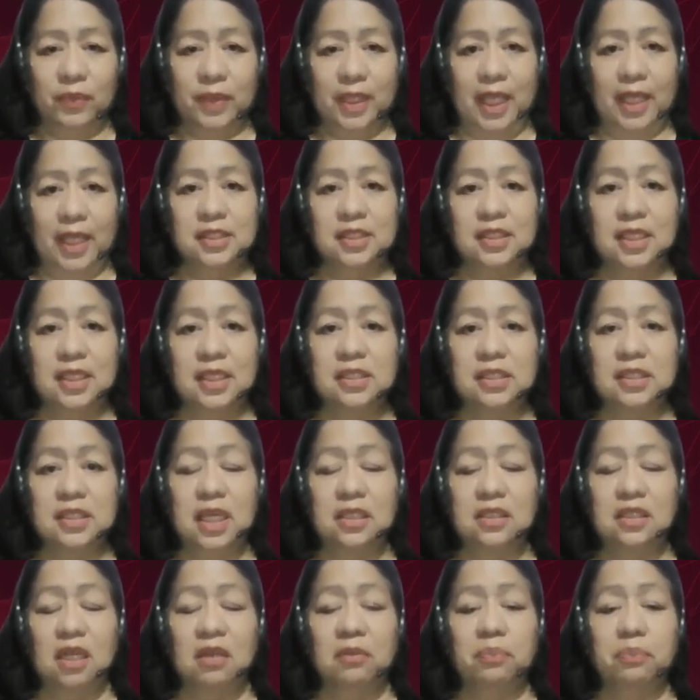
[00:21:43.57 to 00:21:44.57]
Cases
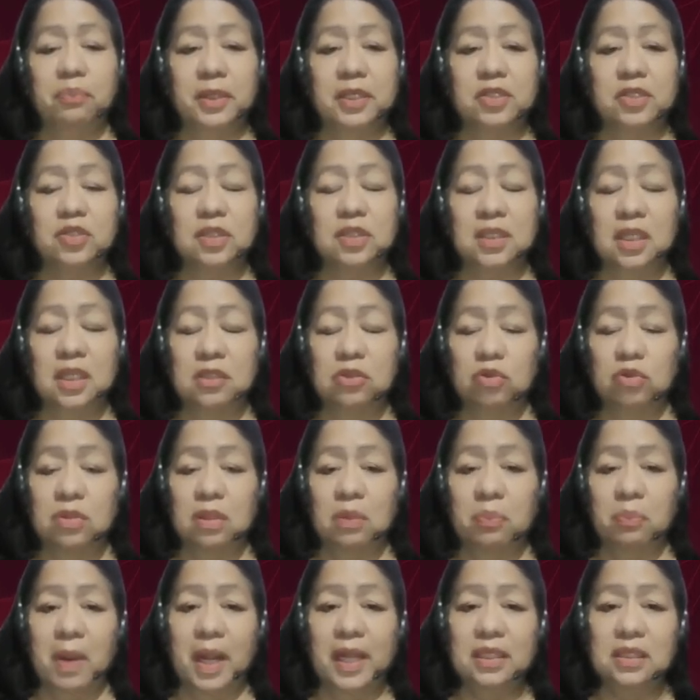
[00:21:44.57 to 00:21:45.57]
that are personal to
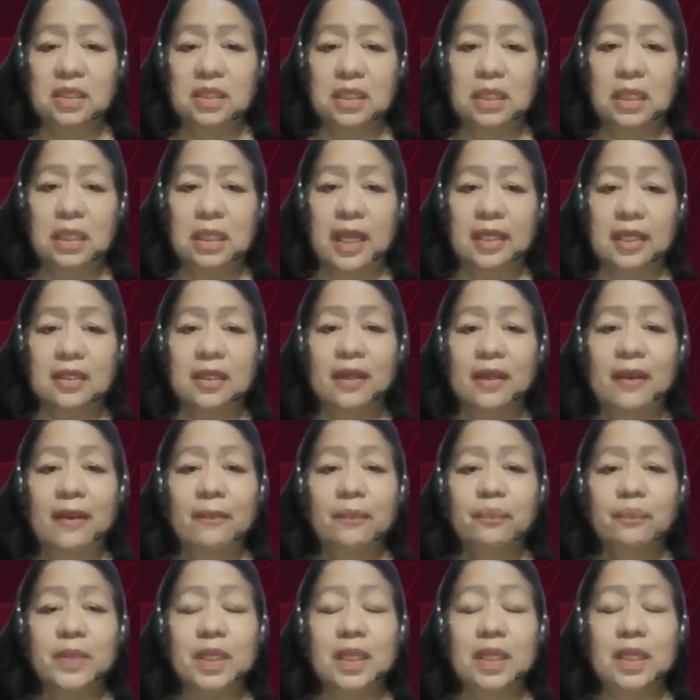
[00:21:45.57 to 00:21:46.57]
the party like
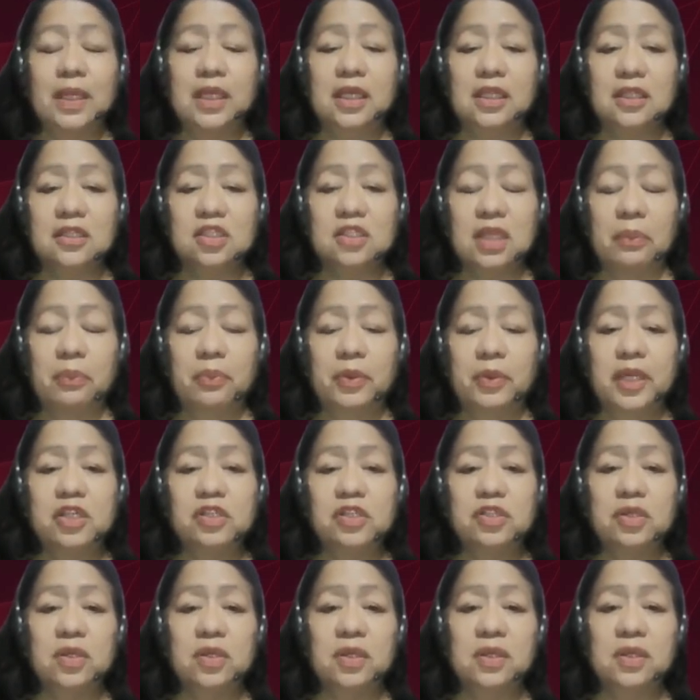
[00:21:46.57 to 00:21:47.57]
illegal
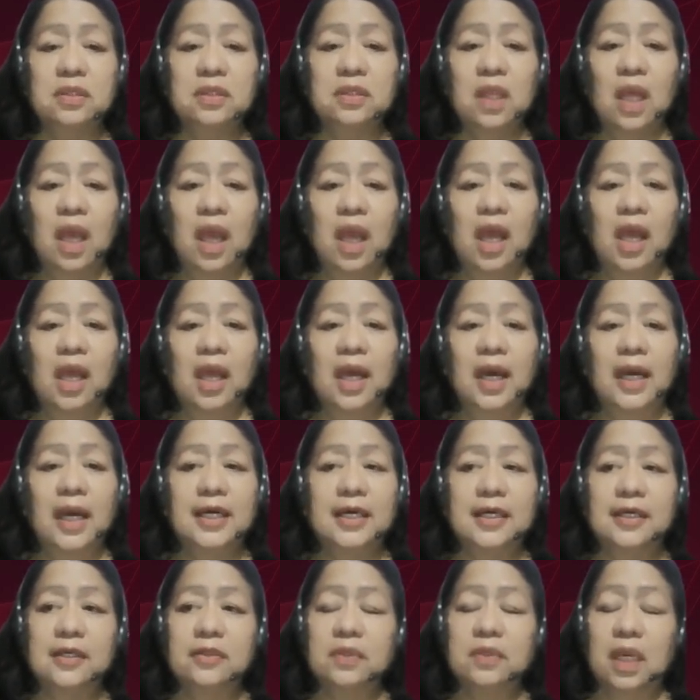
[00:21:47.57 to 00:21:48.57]
separation,
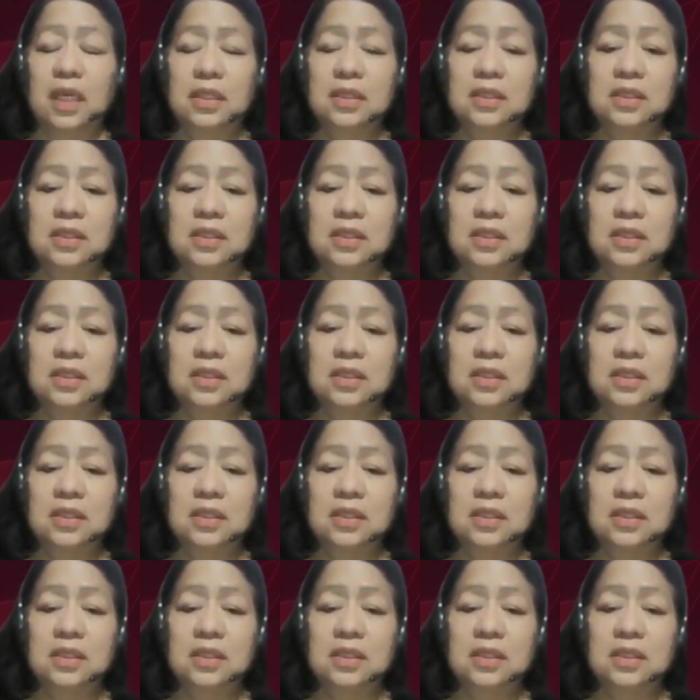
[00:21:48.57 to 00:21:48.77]
uh,